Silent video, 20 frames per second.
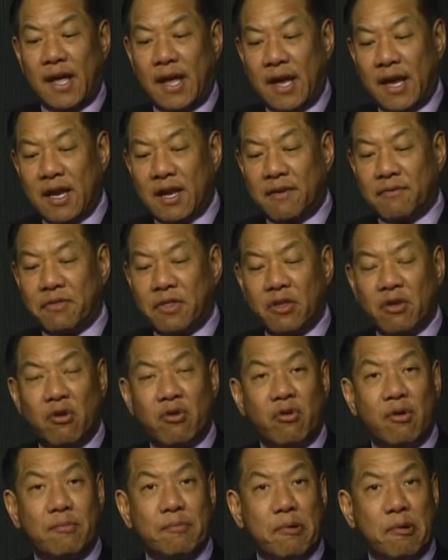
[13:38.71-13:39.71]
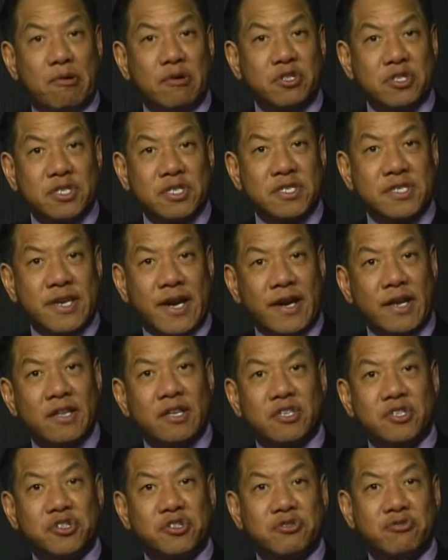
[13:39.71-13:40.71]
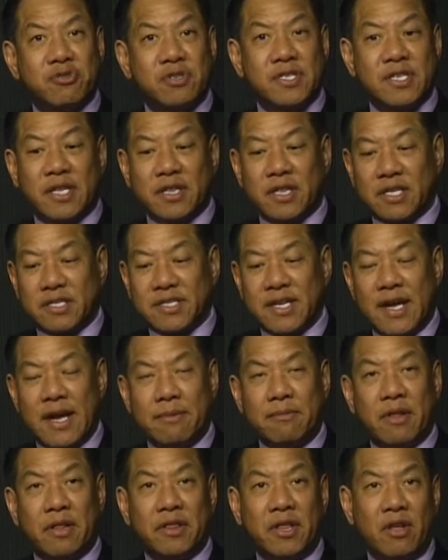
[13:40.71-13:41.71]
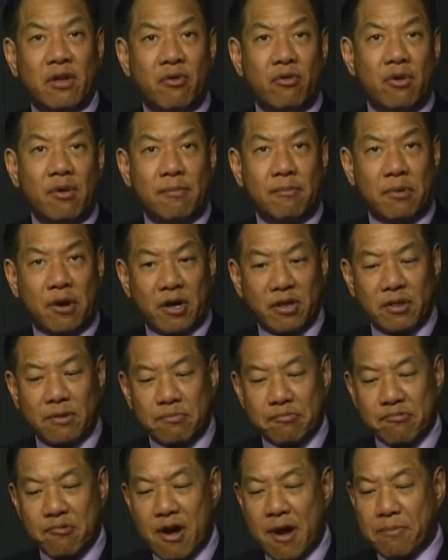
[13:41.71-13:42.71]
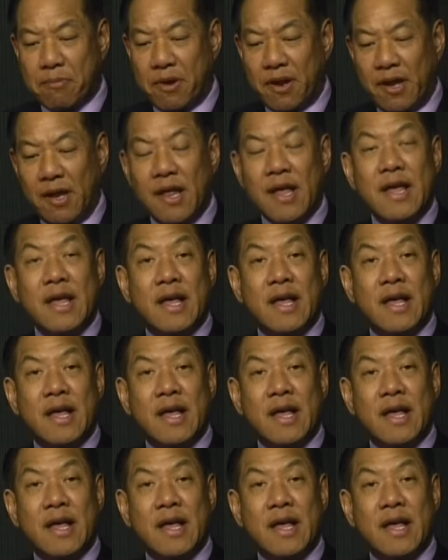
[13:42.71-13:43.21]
And if the owner purchased title insurance at the time that the owner bought the property,